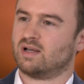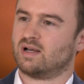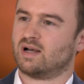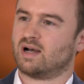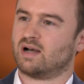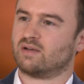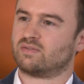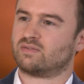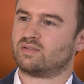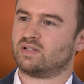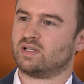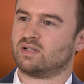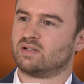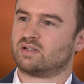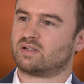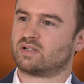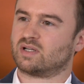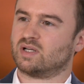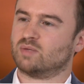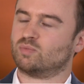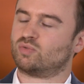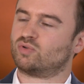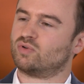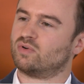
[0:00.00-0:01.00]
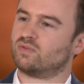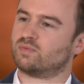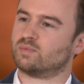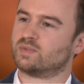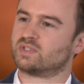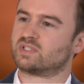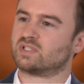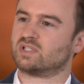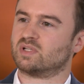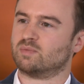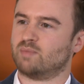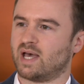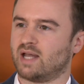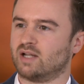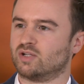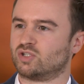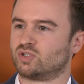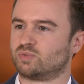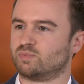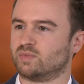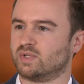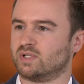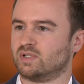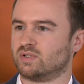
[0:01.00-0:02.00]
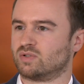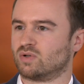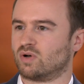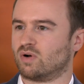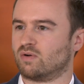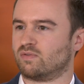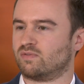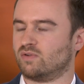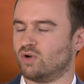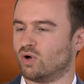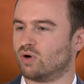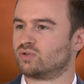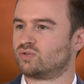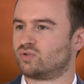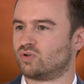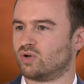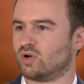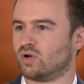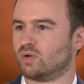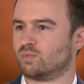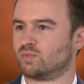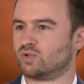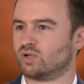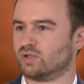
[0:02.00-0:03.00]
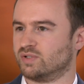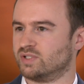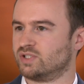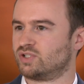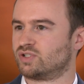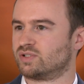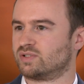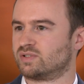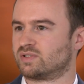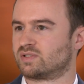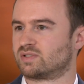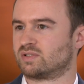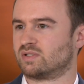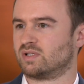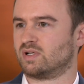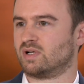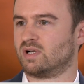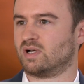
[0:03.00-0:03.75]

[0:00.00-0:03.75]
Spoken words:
I think improvements in the management of long-term conditions.